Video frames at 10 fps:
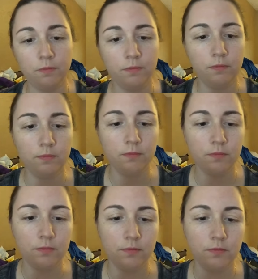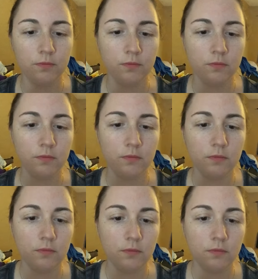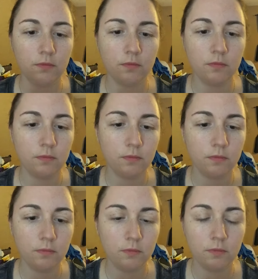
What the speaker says: (no one is talking)